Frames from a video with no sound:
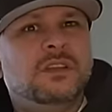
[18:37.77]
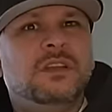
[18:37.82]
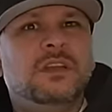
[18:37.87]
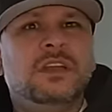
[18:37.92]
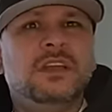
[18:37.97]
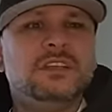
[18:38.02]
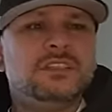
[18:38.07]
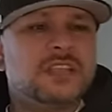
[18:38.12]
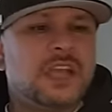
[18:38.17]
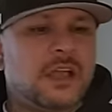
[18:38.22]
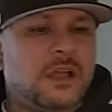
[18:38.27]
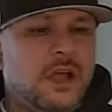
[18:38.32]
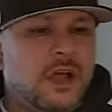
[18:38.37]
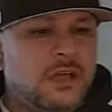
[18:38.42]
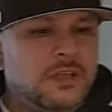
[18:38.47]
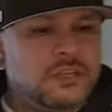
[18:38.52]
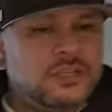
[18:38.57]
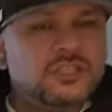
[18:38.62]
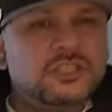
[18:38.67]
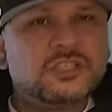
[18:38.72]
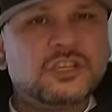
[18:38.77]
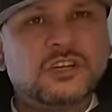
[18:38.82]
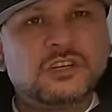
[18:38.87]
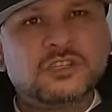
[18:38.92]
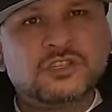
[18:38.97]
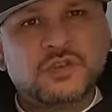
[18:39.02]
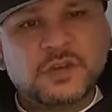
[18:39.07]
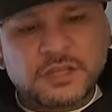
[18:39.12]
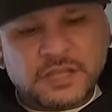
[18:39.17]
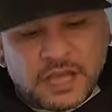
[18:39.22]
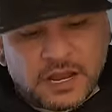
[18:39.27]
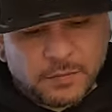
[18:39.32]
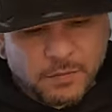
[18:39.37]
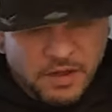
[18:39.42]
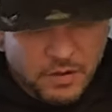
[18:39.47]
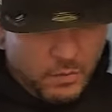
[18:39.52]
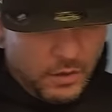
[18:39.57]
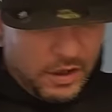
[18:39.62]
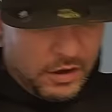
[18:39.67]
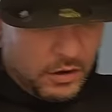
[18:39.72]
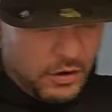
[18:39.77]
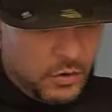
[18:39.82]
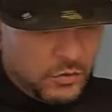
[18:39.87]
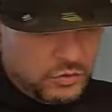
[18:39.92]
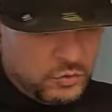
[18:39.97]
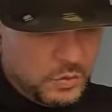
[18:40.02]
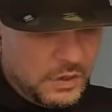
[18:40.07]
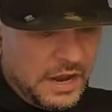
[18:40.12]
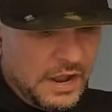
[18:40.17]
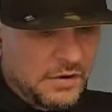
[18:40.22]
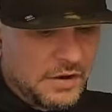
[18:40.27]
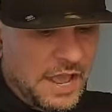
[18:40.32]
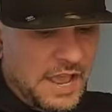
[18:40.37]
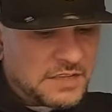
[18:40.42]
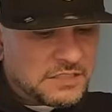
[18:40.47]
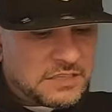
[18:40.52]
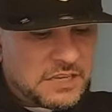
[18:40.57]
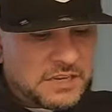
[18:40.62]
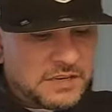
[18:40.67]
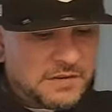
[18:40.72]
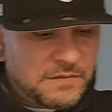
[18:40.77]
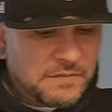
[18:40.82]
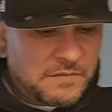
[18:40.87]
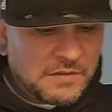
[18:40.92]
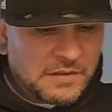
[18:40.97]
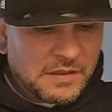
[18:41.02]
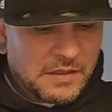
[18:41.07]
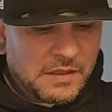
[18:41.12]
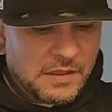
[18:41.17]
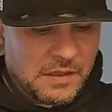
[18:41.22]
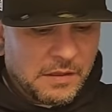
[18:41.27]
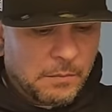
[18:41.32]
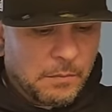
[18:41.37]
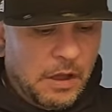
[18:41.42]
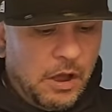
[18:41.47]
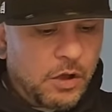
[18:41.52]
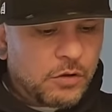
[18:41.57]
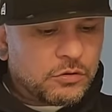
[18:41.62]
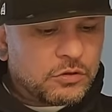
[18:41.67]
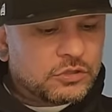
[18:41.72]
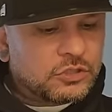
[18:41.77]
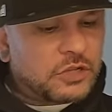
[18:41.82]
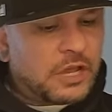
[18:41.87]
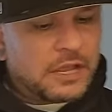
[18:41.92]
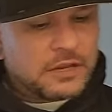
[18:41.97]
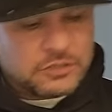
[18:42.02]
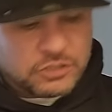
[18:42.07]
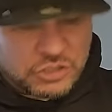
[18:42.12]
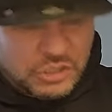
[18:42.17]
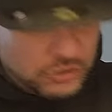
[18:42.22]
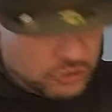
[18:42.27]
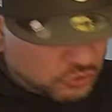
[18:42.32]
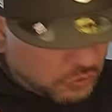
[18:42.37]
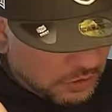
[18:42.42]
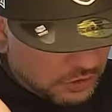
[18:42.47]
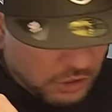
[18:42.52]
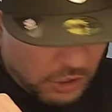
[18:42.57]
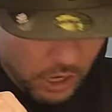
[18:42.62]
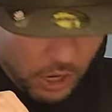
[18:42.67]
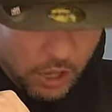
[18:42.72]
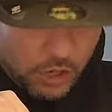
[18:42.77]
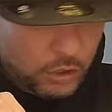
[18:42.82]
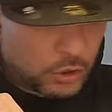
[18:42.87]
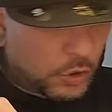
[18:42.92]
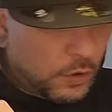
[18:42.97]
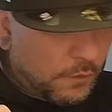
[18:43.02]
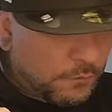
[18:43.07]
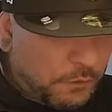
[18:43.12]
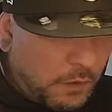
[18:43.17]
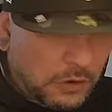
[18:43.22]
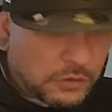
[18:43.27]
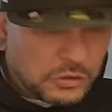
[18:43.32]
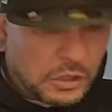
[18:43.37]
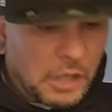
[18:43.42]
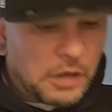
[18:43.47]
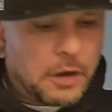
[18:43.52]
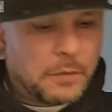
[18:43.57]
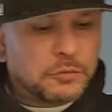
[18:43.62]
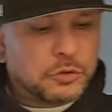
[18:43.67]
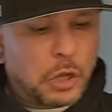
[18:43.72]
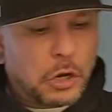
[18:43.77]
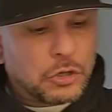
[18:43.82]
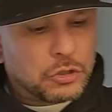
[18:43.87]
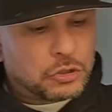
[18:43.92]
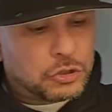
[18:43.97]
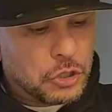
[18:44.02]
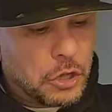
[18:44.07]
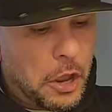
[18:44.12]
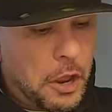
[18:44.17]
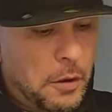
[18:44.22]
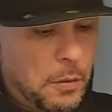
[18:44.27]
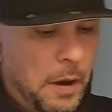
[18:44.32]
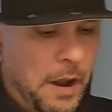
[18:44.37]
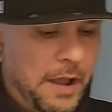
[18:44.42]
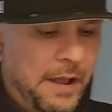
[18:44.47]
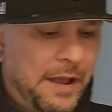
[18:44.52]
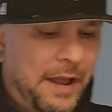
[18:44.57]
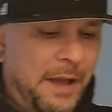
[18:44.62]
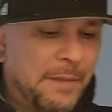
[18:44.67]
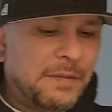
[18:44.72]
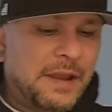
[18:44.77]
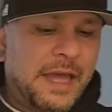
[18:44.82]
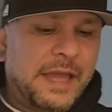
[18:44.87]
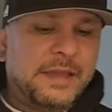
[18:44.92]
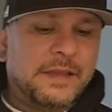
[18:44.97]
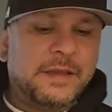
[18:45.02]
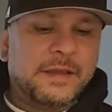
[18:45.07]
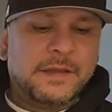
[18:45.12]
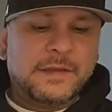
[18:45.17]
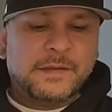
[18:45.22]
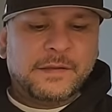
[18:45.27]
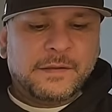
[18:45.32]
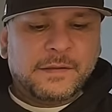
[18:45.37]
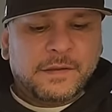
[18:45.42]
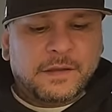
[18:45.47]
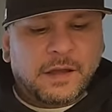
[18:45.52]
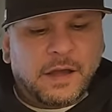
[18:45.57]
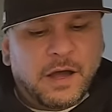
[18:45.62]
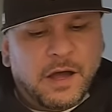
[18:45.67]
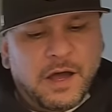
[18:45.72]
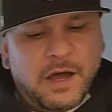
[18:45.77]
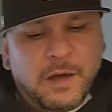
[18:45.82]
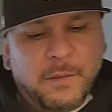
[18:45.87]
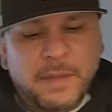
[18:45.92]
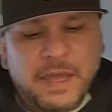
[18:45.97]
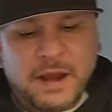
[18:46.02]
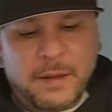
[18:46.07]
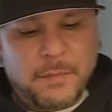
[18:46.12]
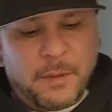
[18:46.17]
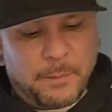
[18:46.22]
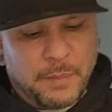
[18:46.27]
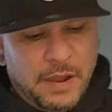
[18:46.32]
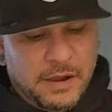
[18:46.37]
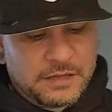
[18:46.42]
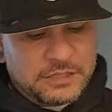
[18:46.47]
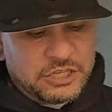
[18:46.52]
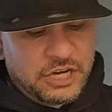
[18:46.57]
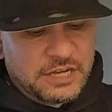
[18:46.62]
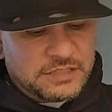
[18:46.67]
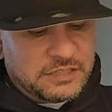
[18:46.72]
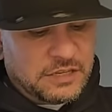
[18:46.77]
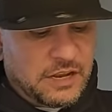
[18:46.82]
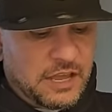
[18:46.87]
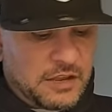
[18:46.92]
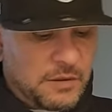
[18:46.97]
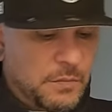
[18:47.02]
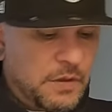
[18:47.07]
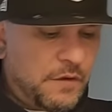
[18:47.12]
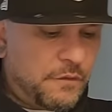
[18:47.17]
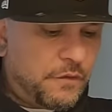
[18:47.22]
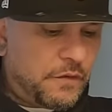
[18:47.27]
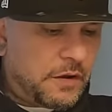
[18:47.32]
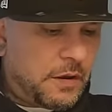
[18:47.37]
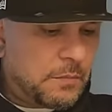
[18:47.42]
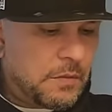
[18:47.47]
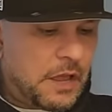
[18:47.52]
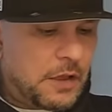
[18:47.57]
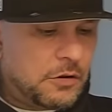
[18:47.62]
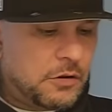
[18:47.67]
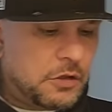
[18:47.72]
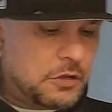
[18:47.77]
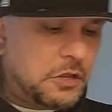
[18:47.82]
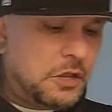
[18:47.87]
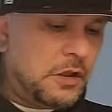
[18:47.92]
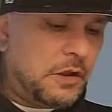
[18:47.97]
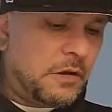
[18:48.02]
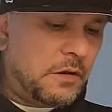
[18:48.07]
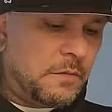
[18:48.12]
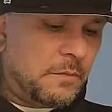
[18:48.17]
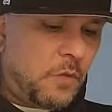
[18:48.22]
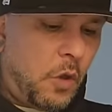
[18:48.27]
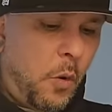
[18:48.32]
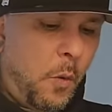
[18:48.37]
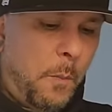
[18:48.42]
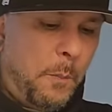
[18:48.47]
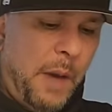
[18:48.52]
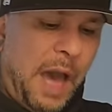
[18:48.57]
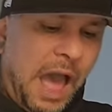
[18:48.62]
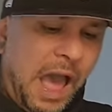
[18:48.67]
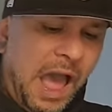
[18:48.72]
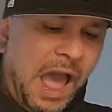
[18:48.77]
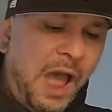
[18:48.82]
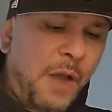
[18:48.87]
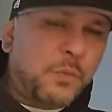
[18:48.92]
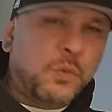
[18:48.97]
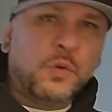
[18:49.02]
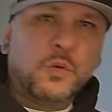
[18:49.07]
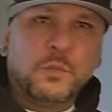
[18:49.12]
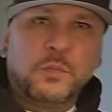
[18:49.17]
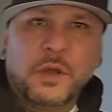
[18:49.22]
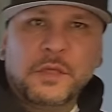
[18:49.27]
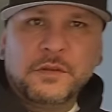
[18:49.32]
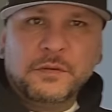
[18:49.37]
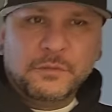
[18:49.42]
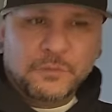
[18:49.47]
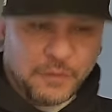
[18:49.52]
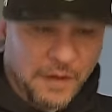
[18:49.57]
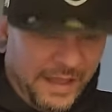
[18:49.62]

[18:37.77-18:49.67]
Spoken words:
He's like, oh, you're just going to drink out of my water hose without asking? My uncle's like, still drinking. Fuck that, I'm thirsty. I'm like, oh man, I'm apologizing like a motherfucker. I'm like, look here, on paru, brother.